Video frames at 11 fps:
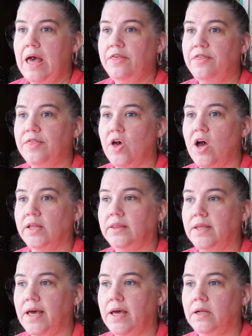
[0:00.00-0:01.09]
I thought
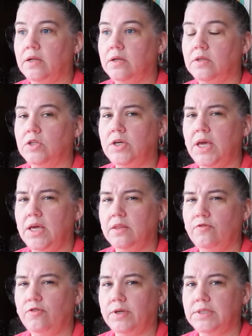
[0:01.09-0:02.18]
that looking at the
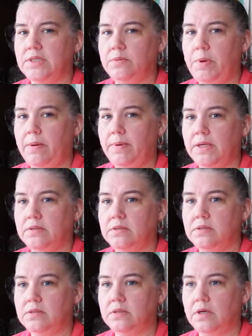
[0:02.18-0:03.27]
Frosted
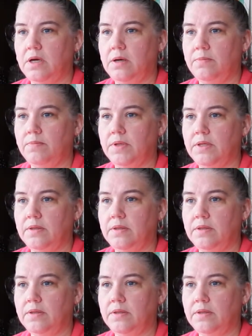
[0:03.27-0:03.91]
Pumpkins, um,